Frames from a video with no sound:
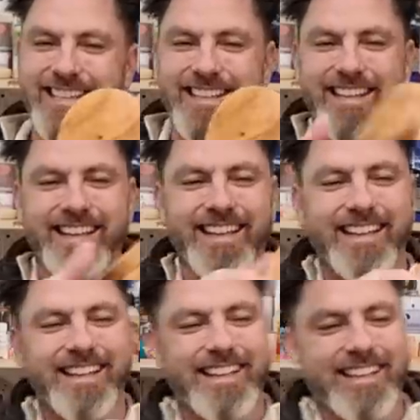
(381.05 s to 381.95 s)

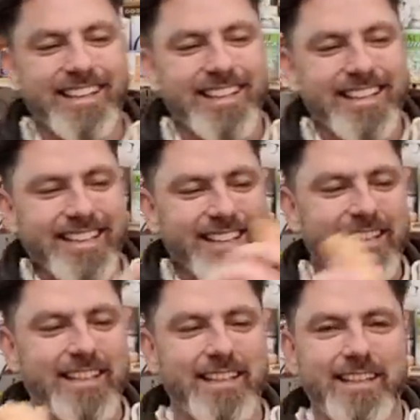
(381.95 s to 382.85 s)

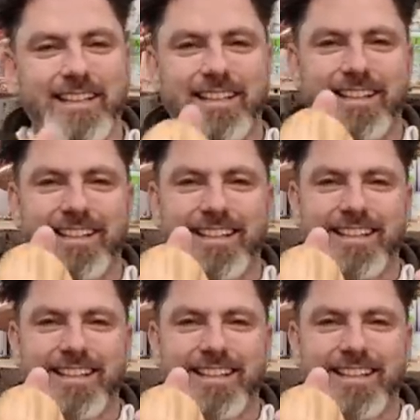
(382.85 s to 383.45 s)
(no one is talking)